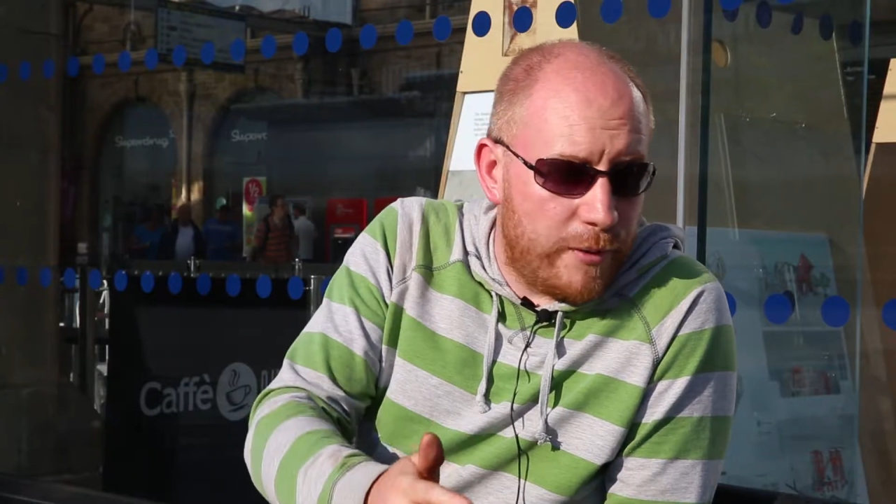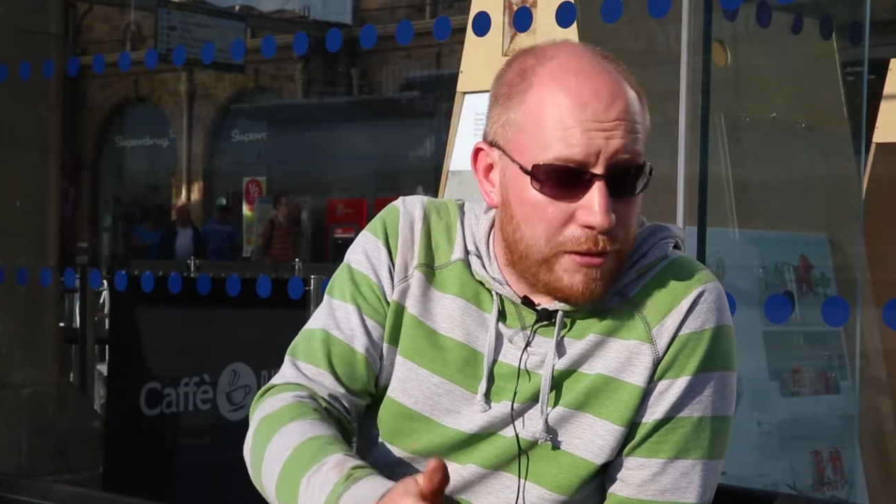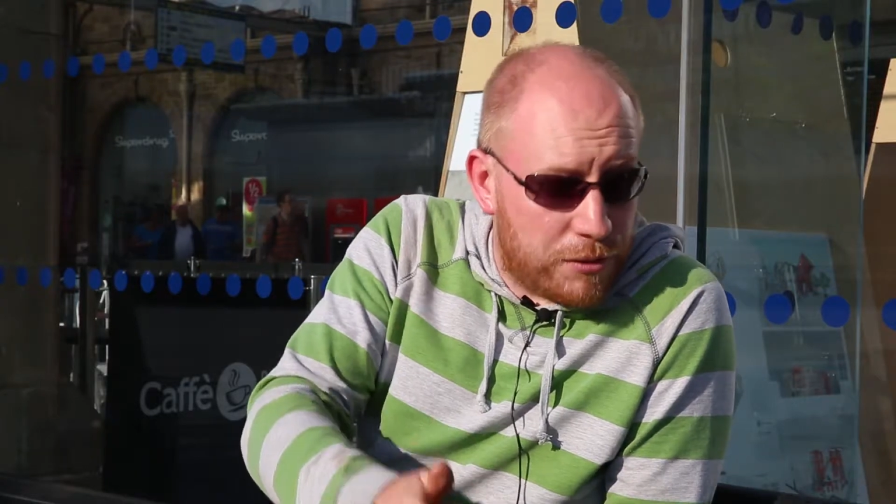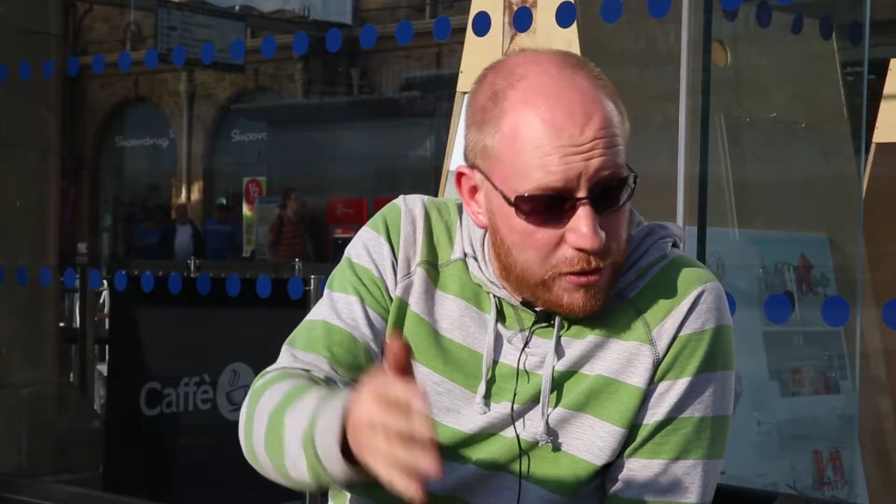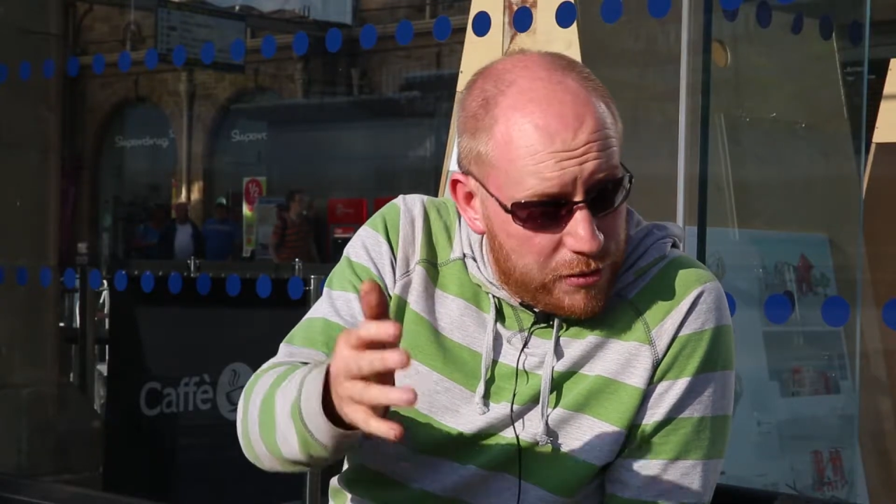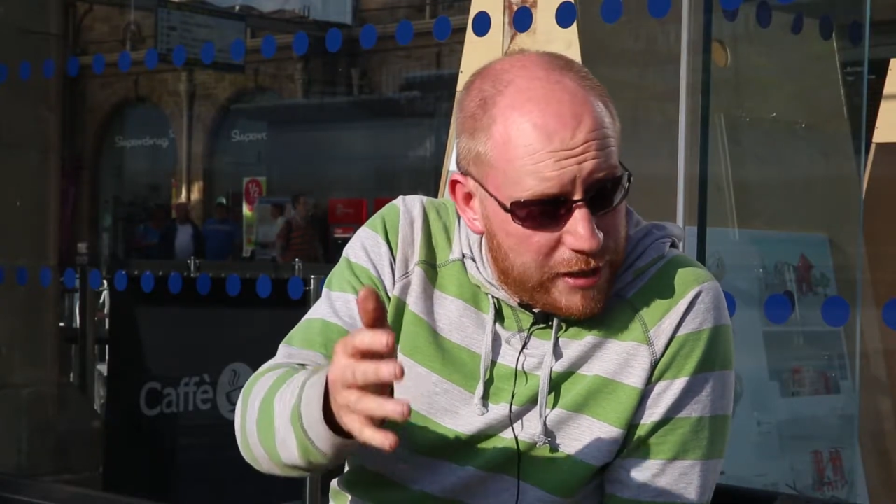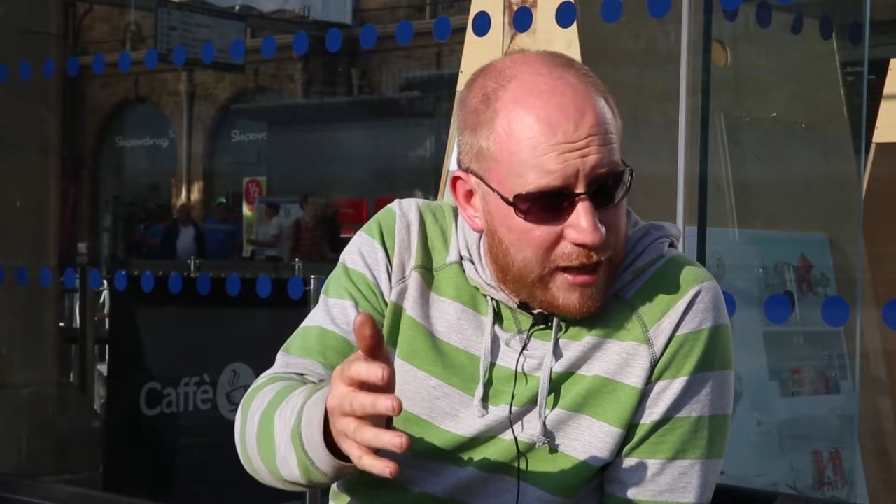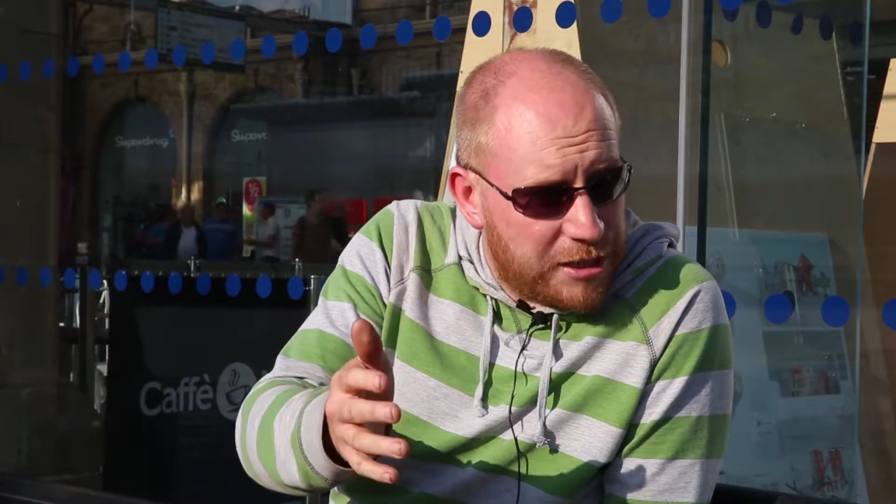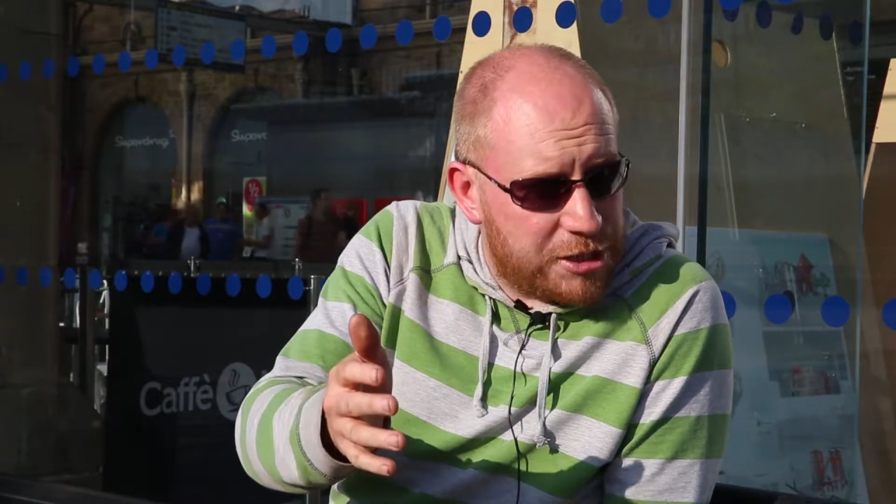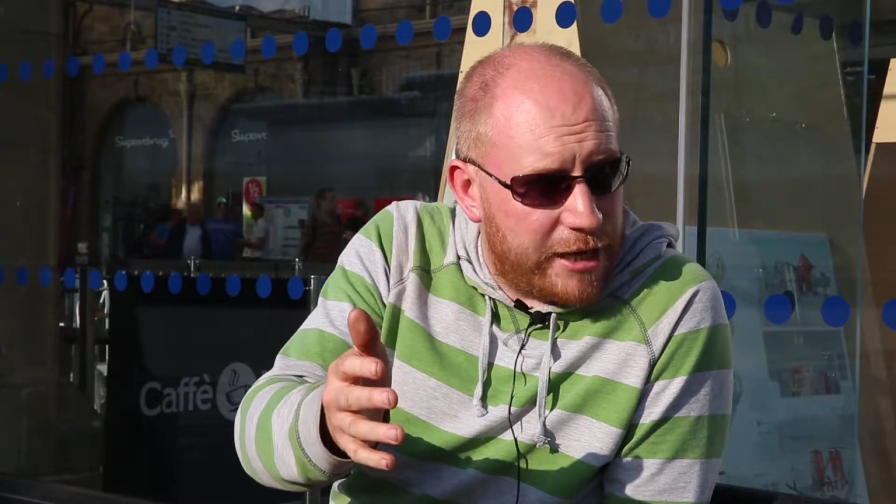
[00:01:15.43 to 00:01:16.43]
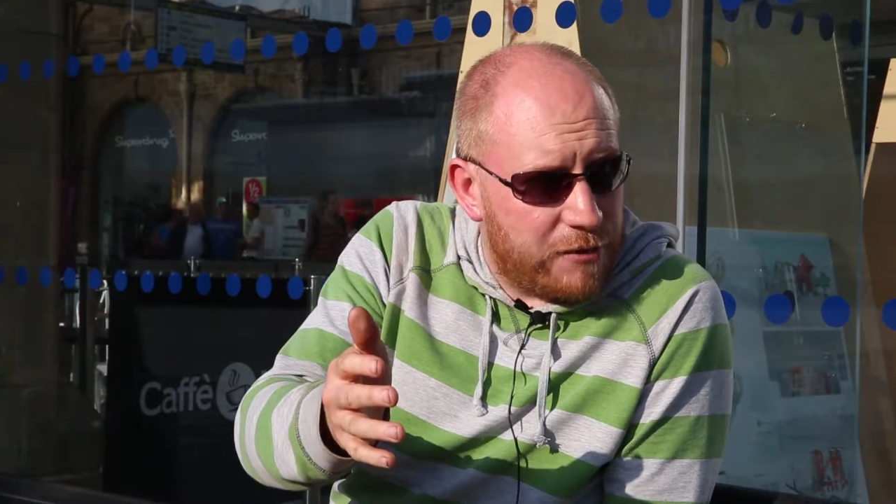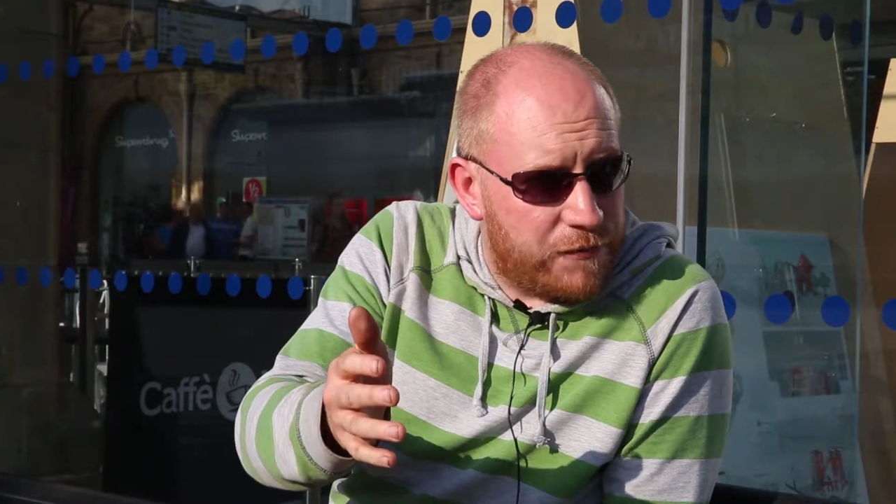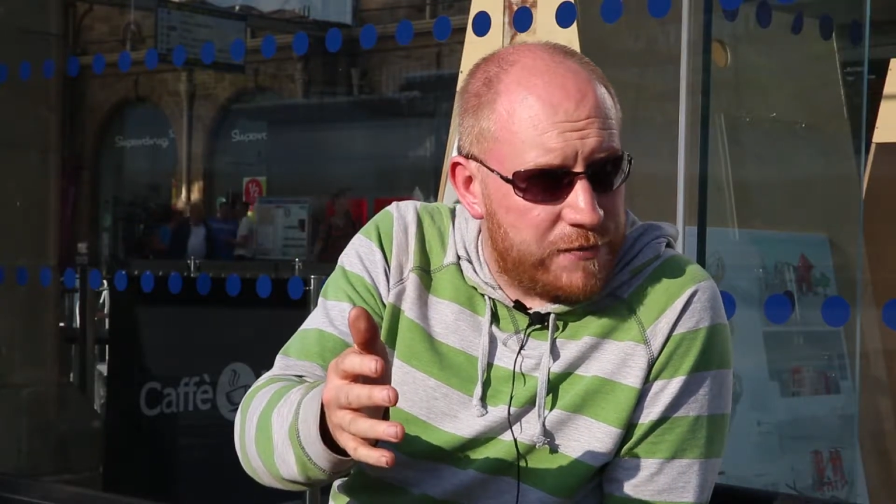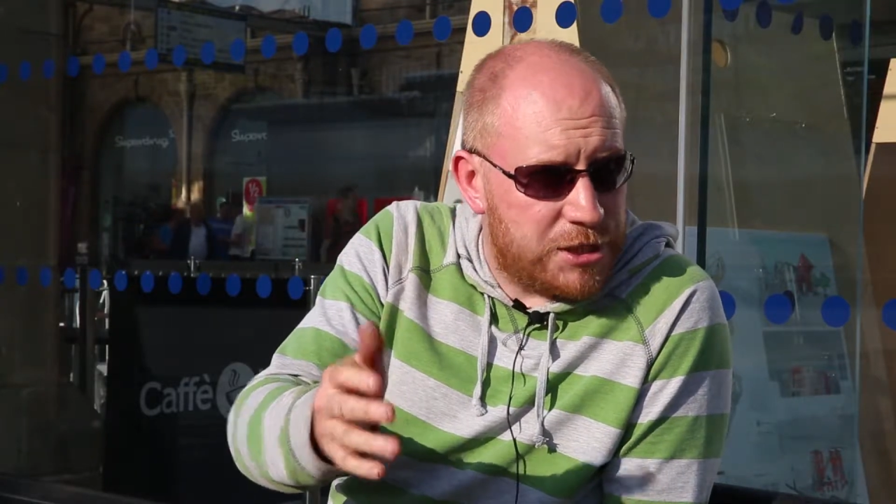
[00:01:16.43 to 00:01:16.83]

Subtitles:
way through the ice shelf